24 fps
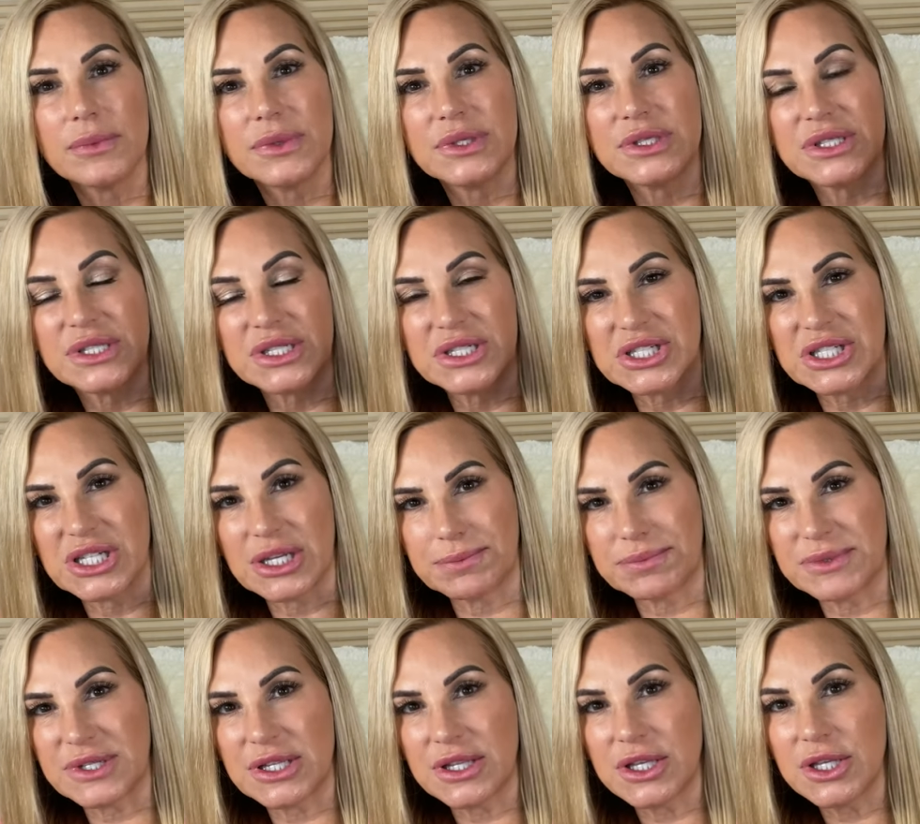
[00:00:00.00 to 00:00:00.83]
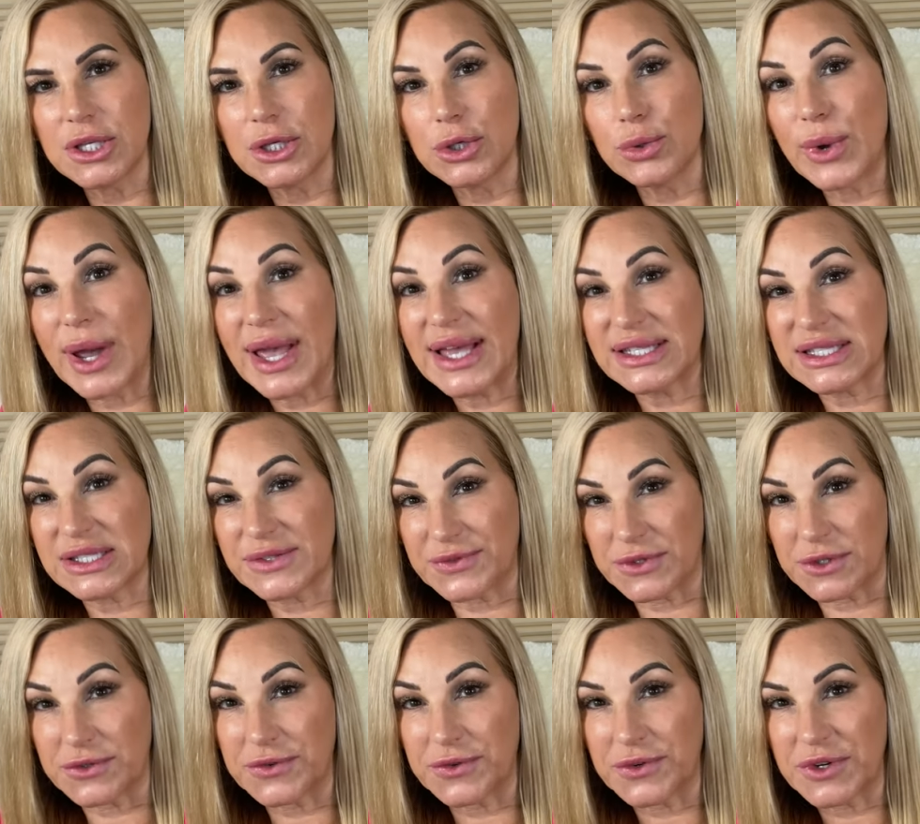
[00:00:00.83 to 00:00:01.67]
to ship to the U S
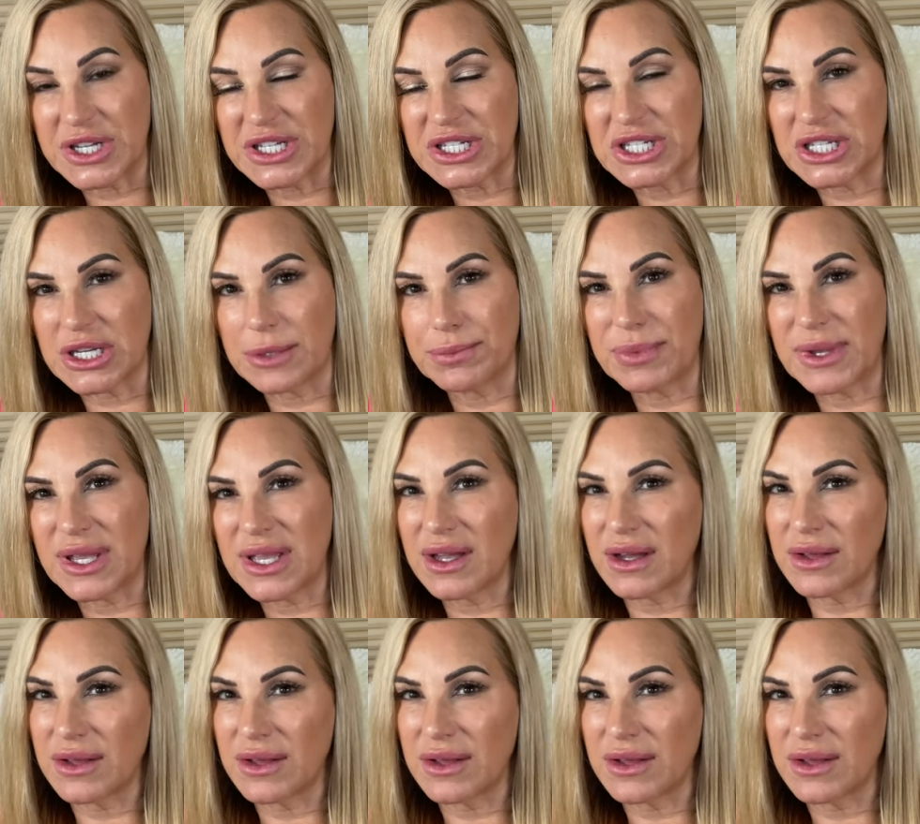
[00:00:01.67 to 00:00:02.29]
for free shipping.